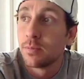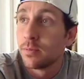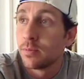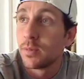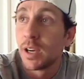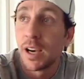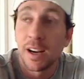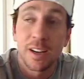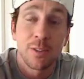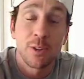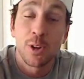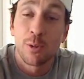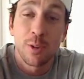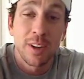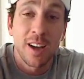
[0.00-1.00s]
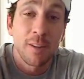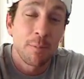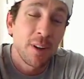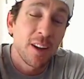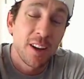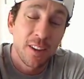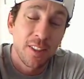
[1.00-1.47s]
I don't even know if I got,
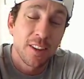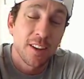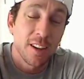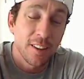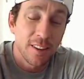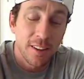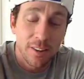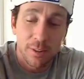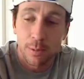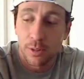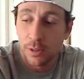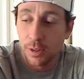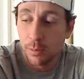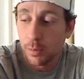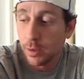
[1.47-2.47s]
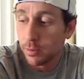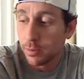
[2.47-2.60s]
I think I did get some sleep, but